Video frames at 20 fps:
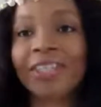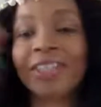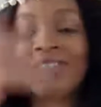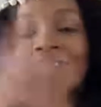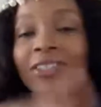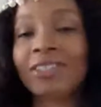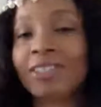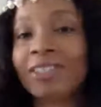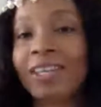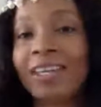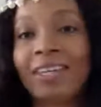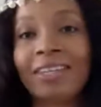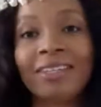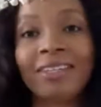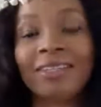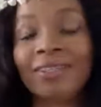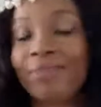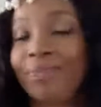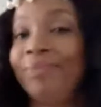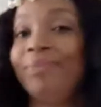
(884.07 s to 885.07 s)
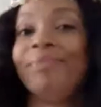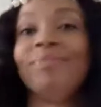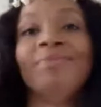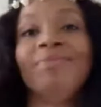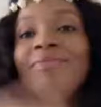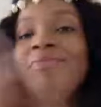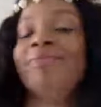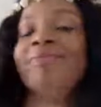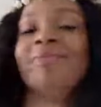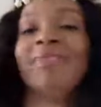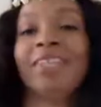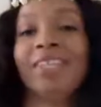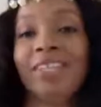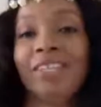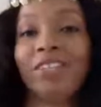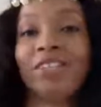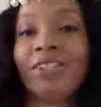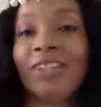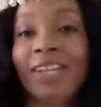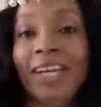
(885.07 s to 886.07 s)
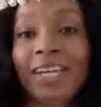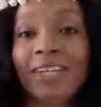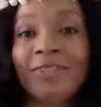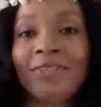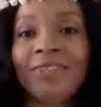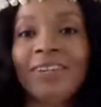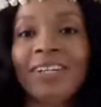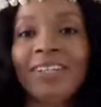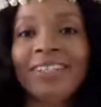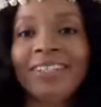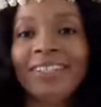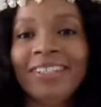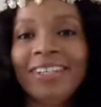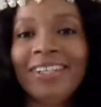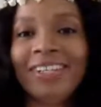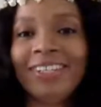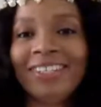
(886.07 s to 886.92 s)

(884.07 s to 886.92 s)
and just like get your life, right?